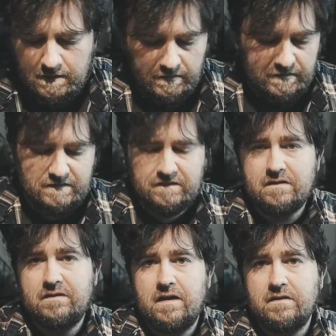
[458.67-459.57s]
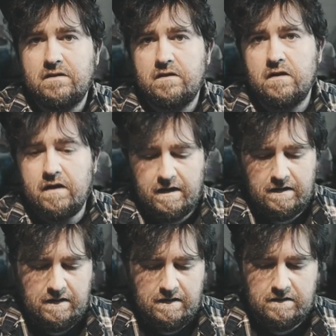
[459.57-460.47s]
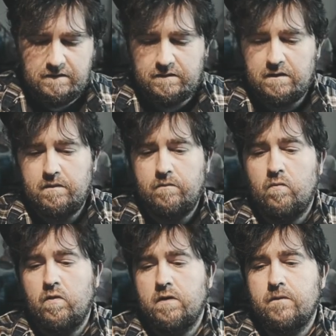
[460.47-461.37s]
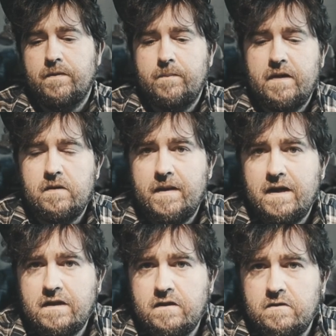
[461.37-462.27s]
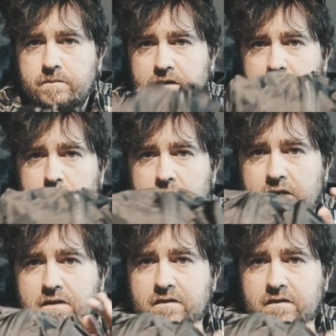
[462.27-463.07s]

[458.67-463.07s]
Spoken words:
But this is the 10 liter, and it is one of the better packing cubes on the market.